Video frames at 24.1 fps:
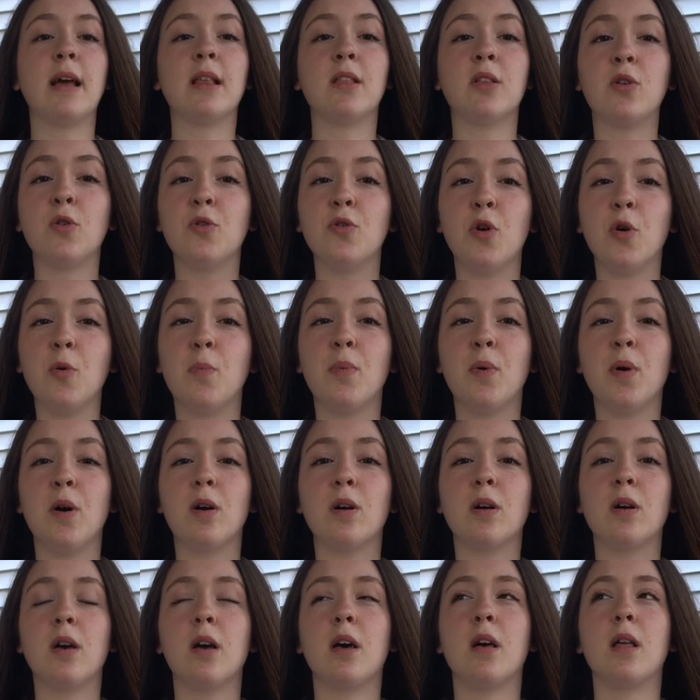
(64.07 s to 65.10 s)
my little
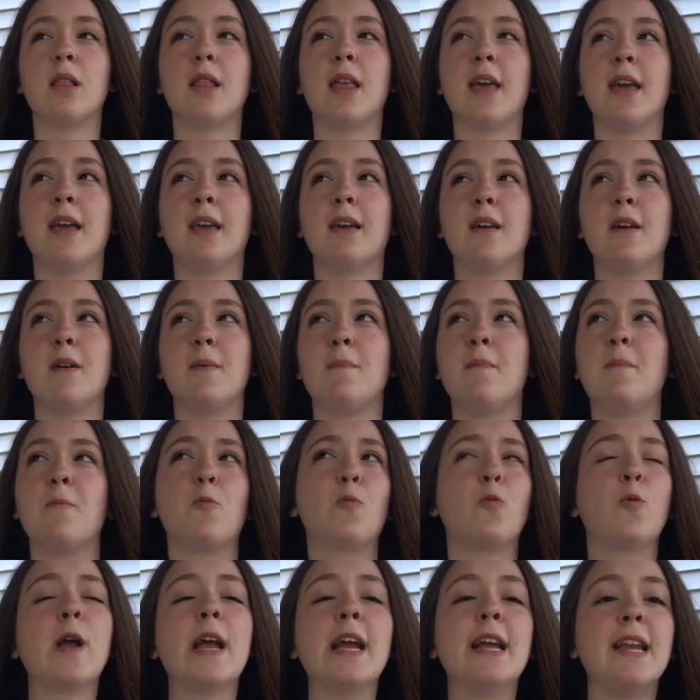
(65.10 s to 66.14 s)
notebook like
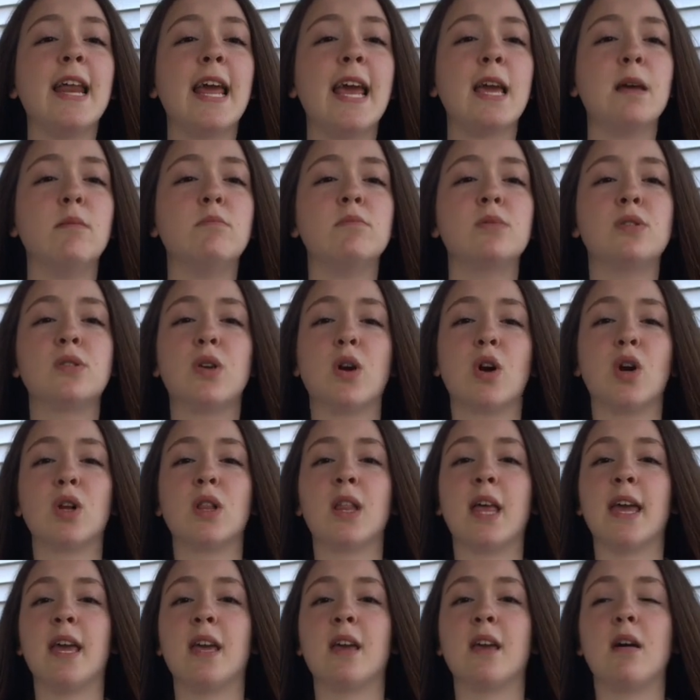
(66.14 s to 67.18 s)
ring names or
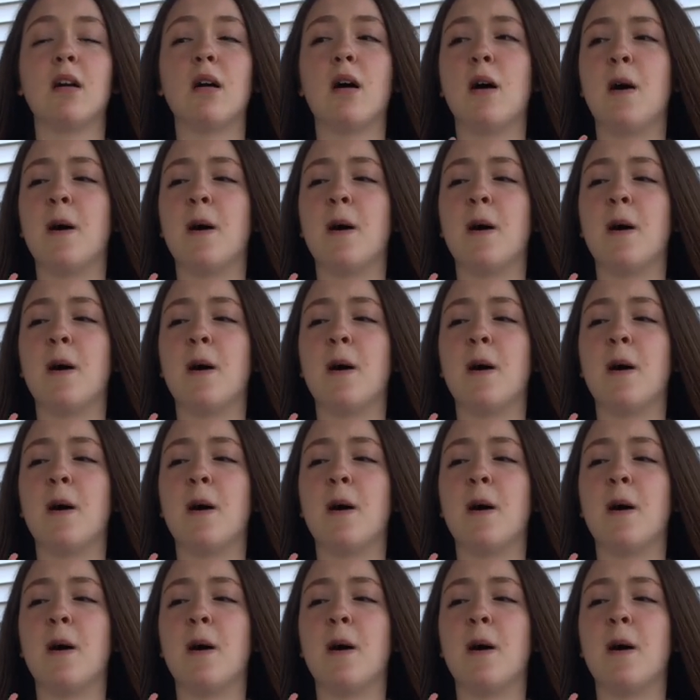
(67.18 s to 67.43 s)
like